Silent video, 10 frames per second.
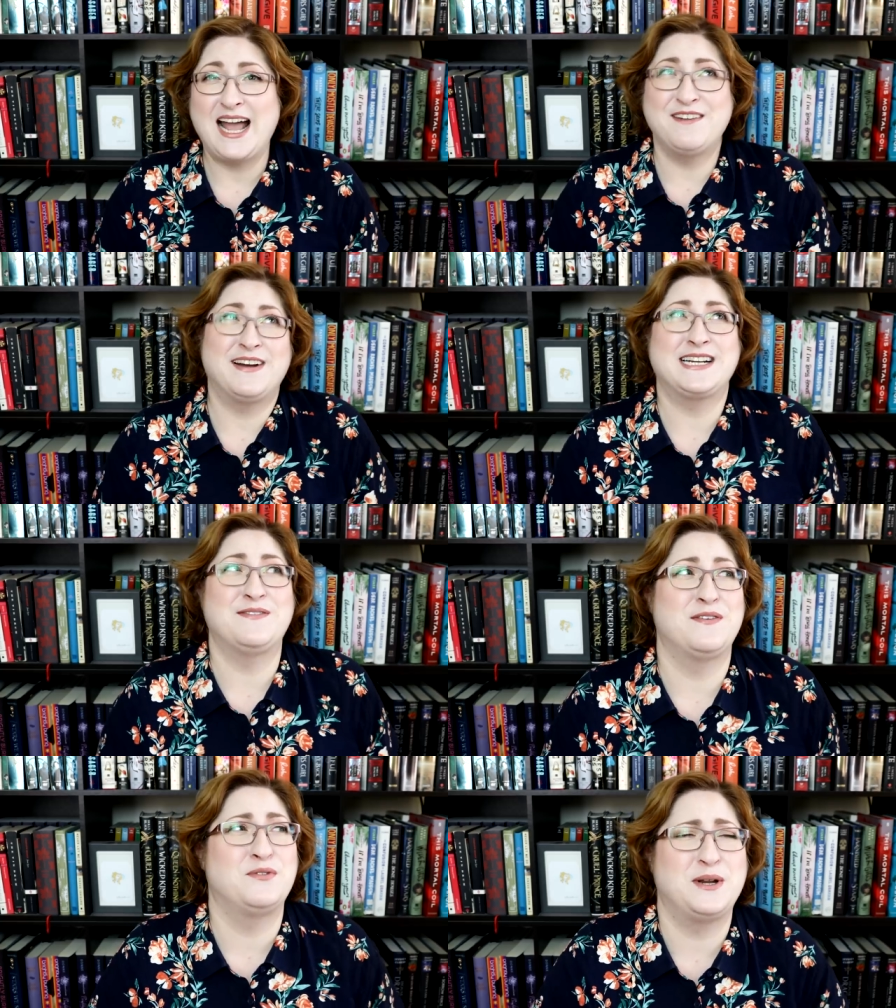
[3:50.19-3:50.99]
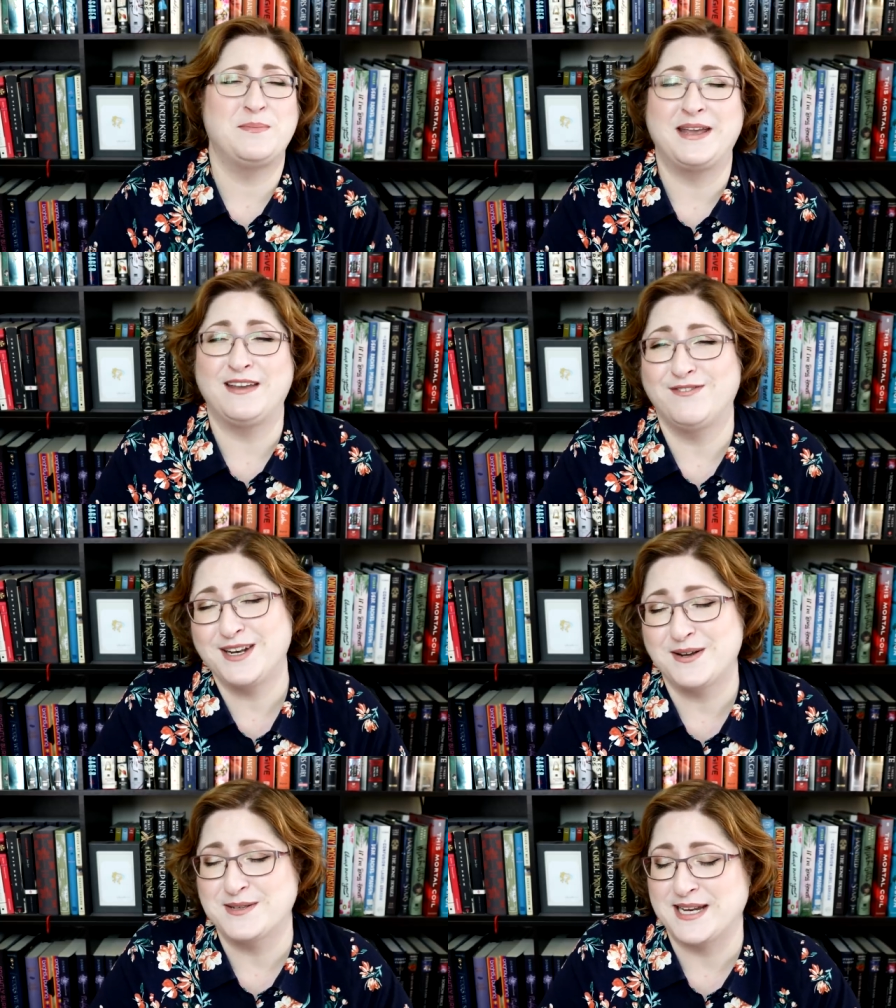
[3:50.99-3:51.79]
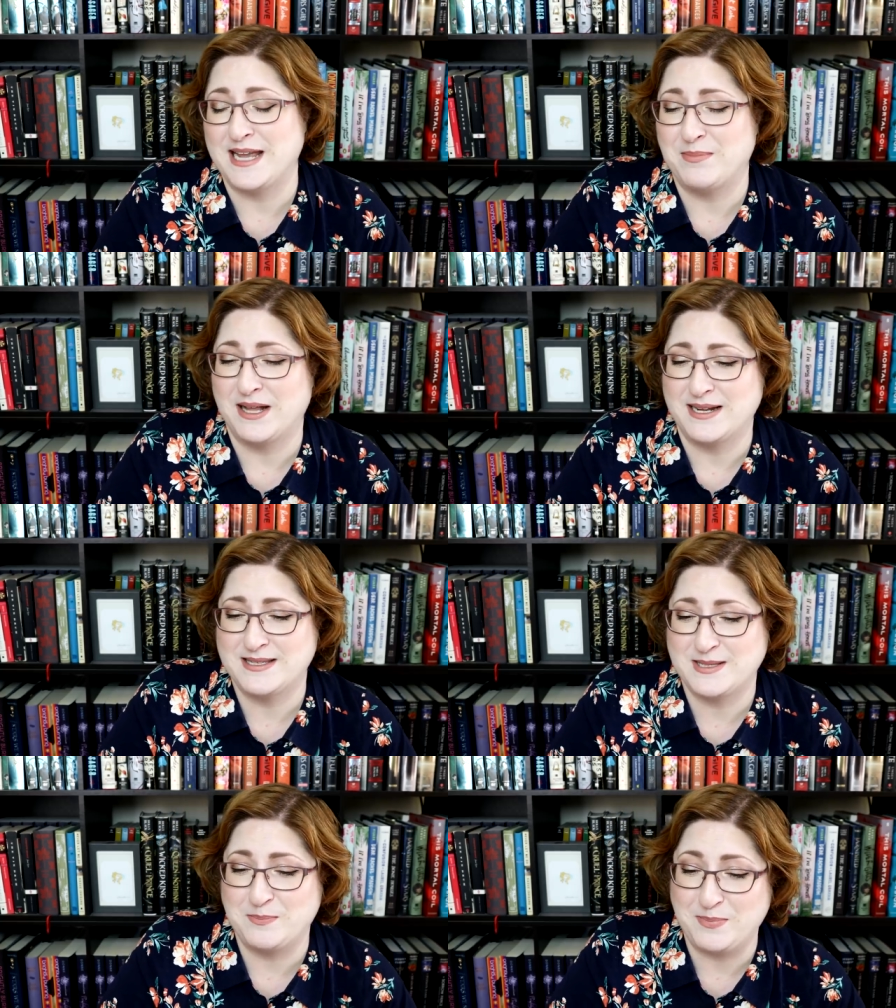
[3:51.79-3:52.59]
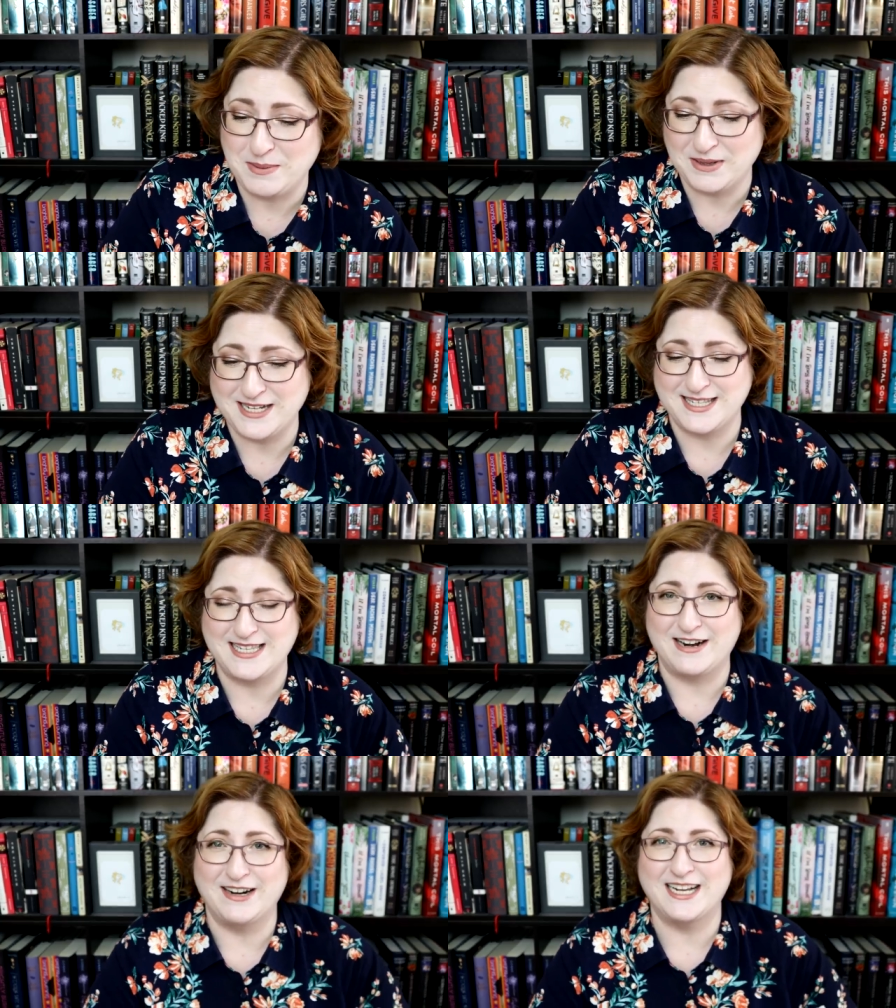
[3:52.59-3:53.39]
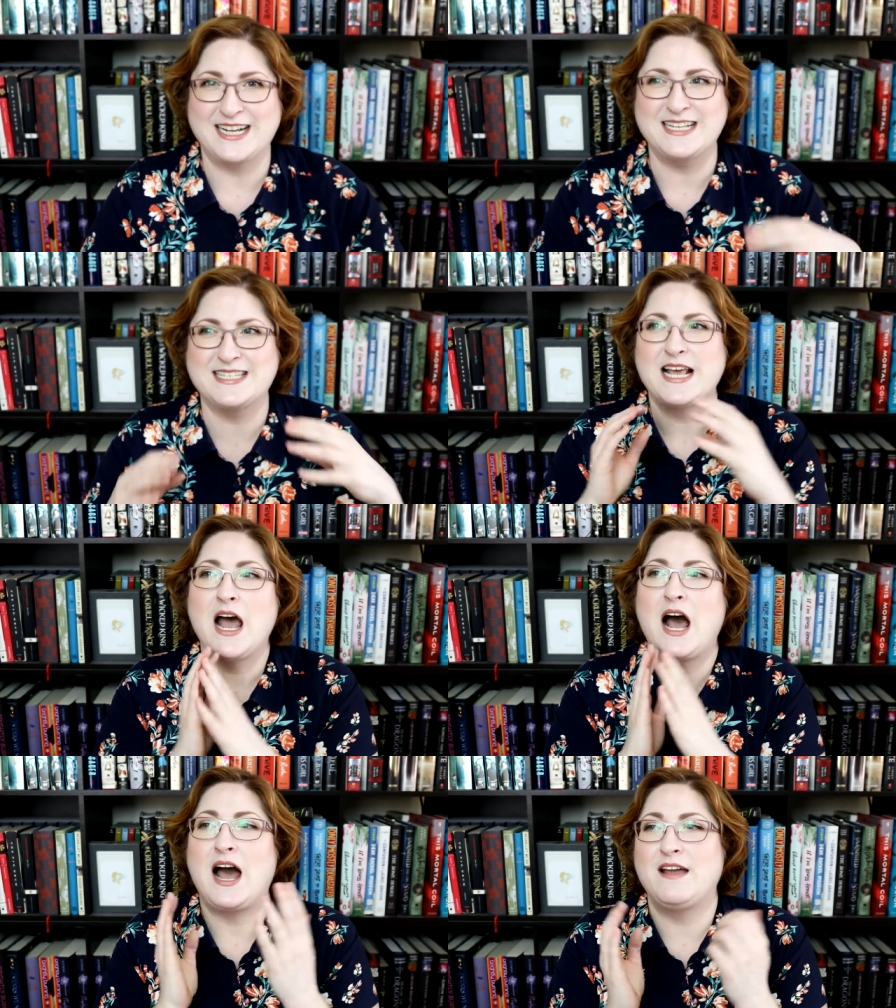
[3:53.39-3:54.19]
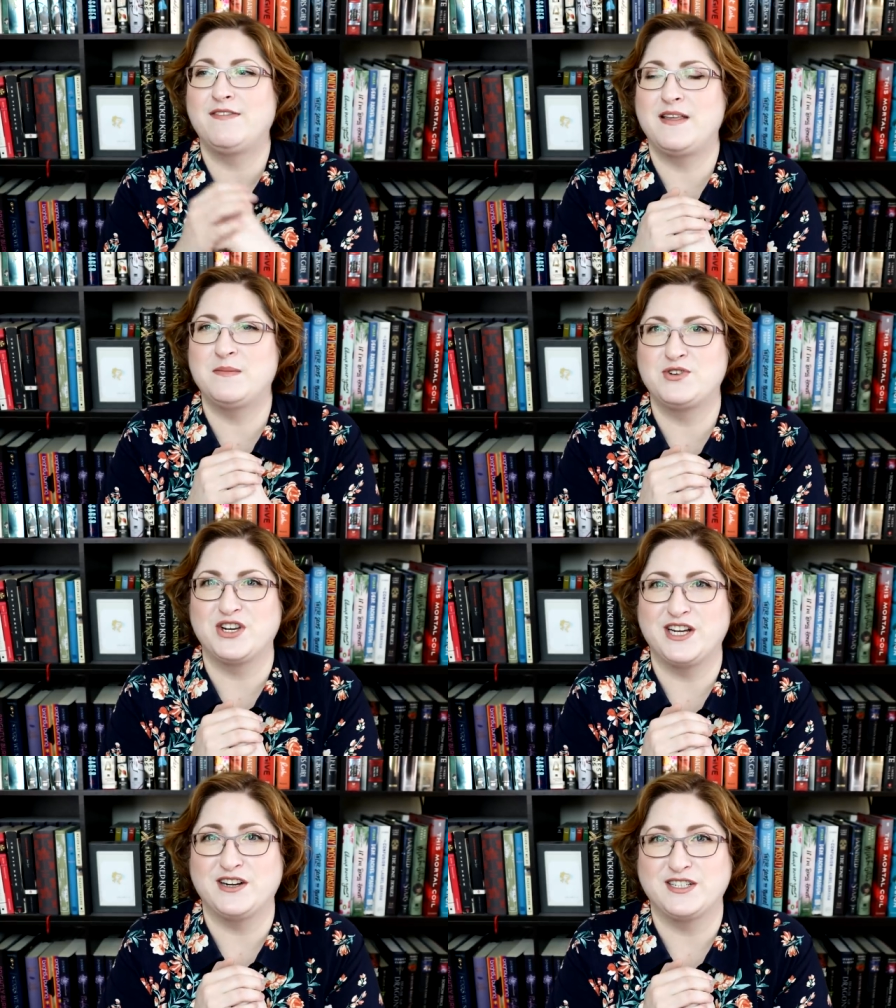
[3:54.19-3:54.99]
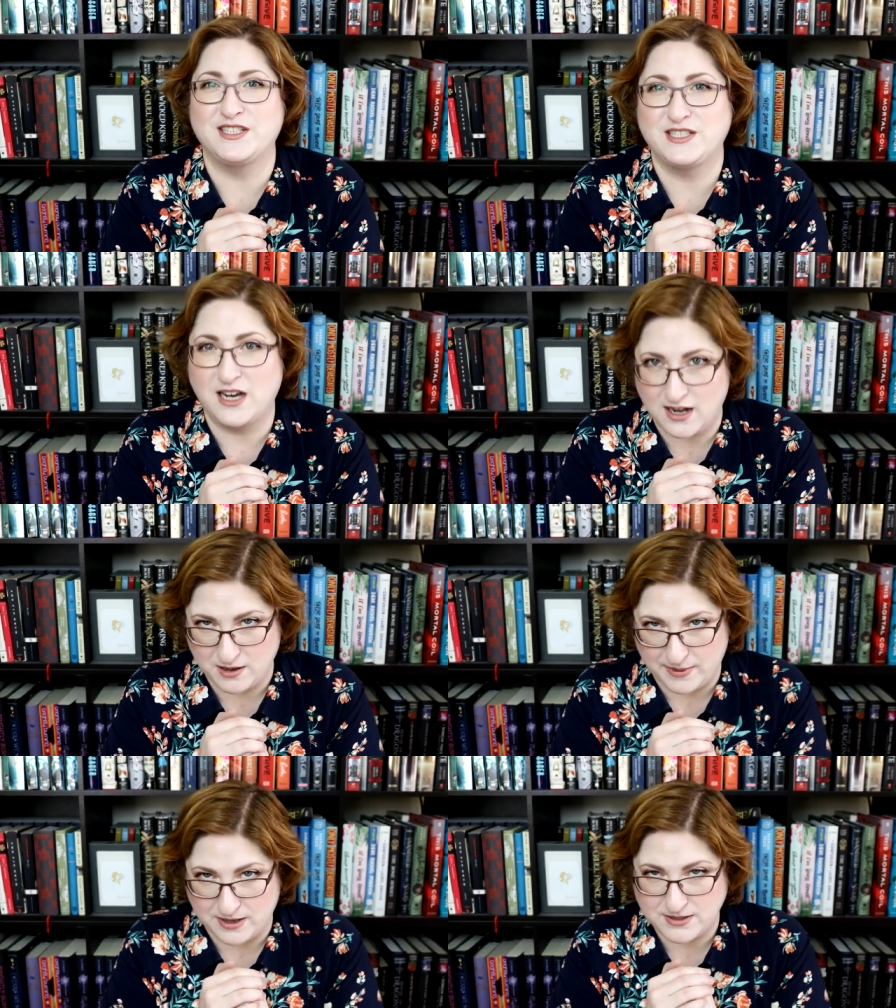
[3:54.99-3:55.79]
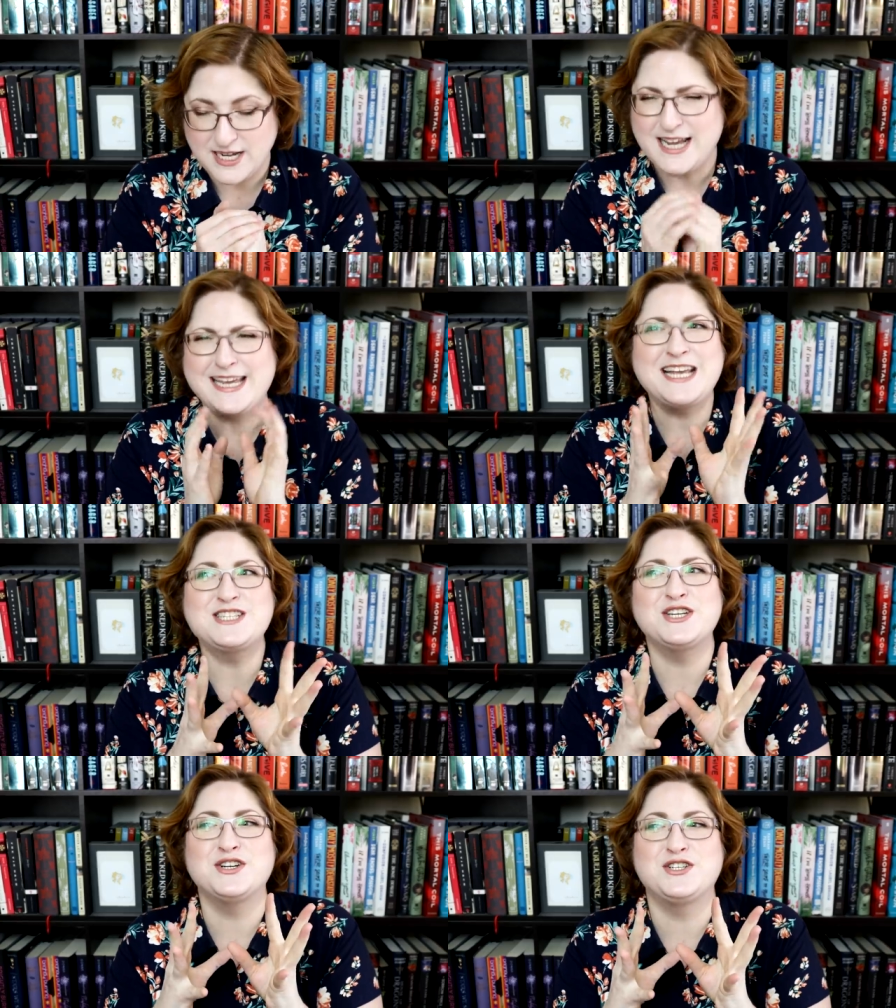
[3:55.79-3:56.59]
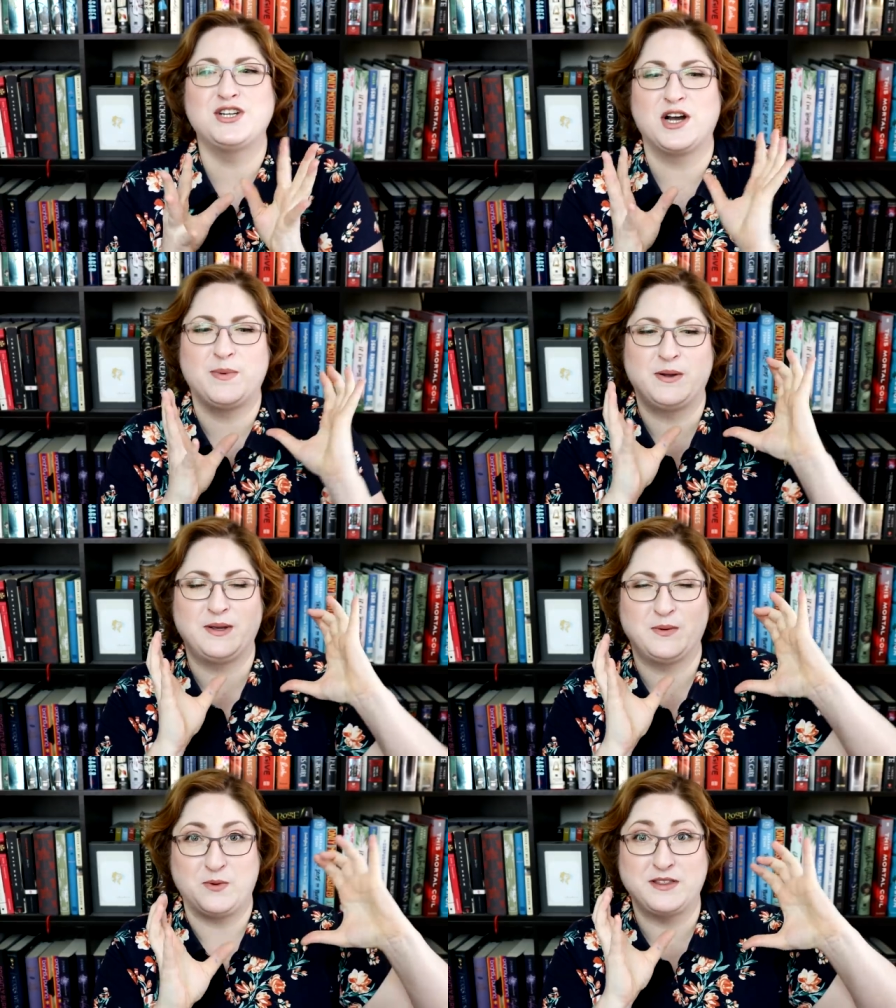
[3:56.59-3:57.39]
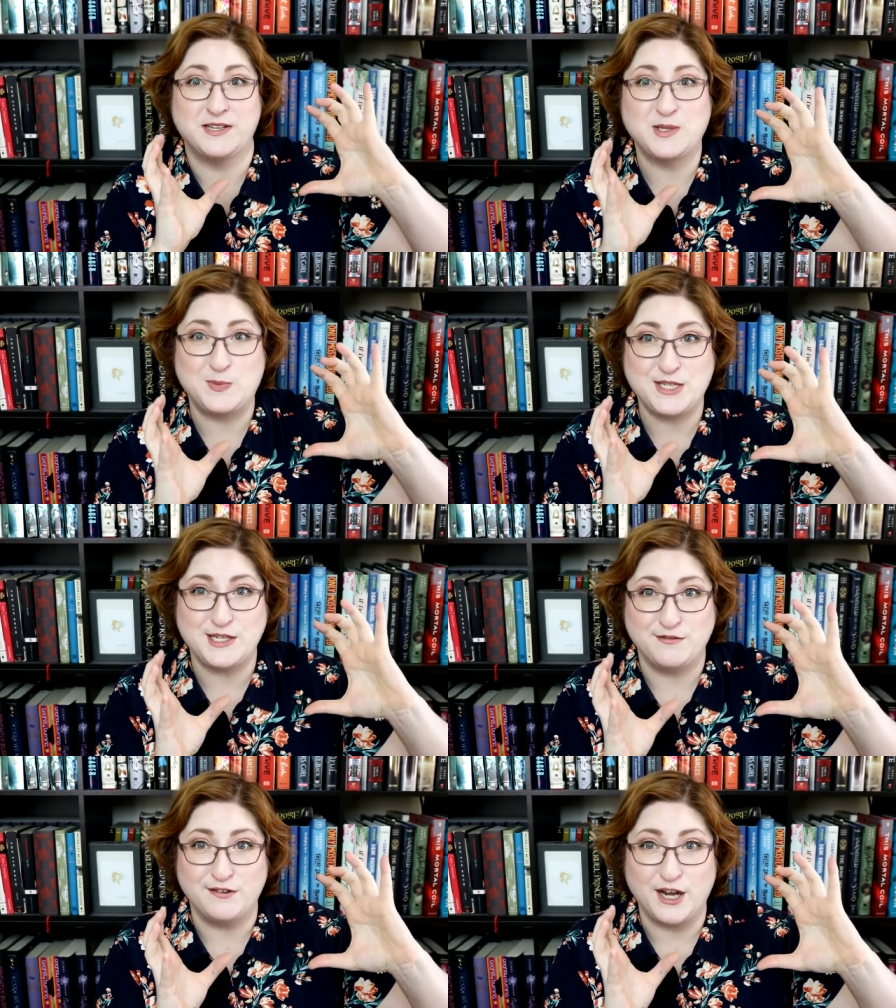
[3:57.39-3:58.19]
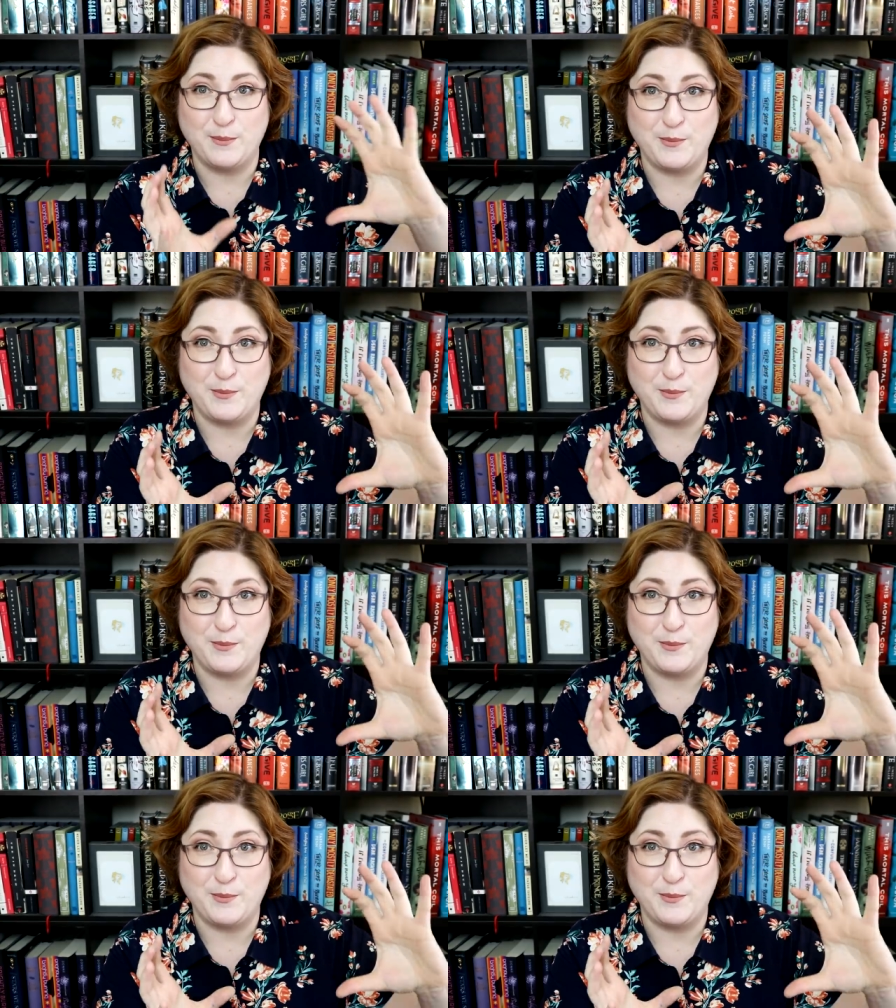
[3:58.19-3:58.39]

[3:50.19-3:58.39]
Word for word: I, in fact, have avoided making videos in A-plots, B-plots, etc., because I find them trickier to talk about, easier to talk about with a specific